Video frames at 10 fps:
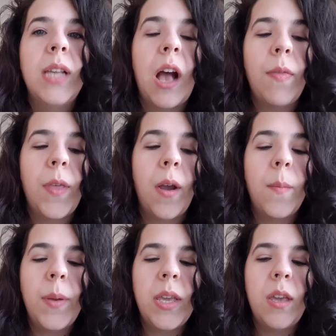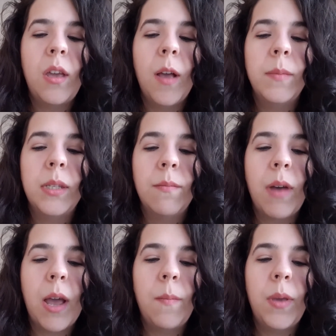out there, but he comes to
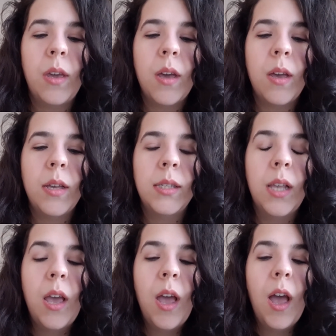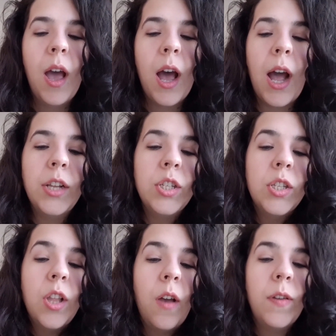mind because I just
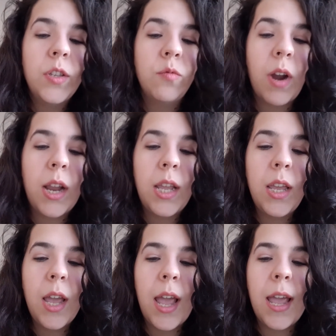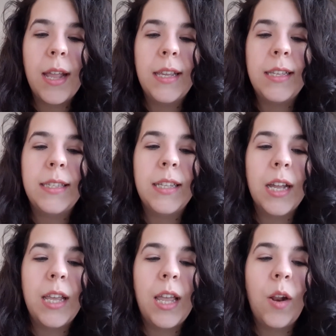love his writing, and he's
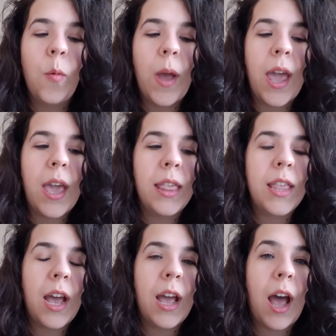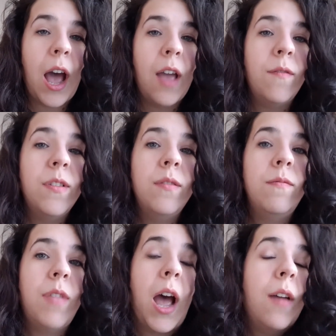done it in a way that
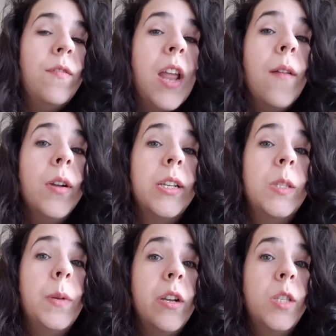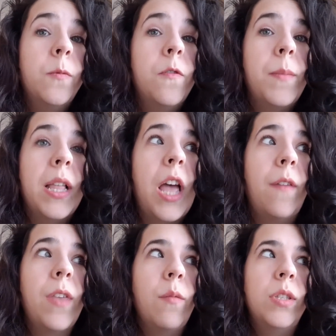I've never experienced before in my
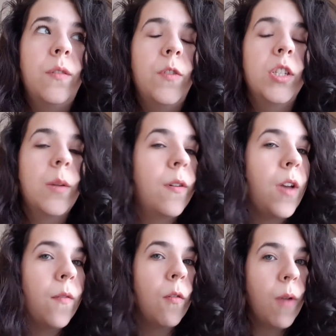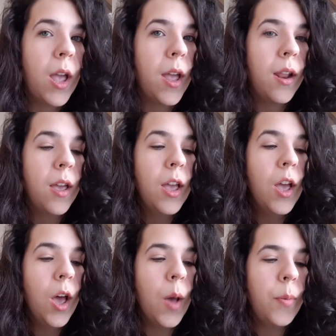life. That was the first time I've ever read
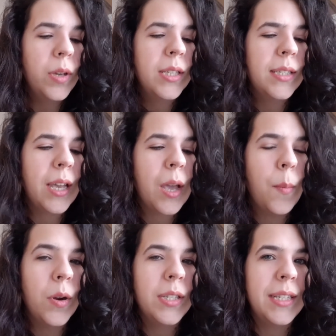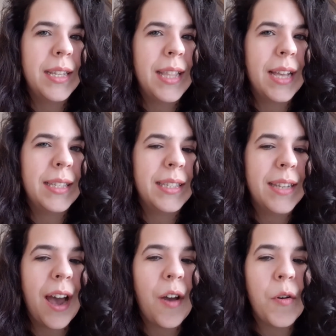a book in second person in that
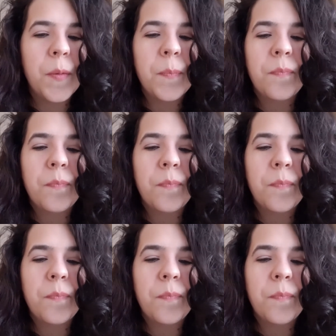style,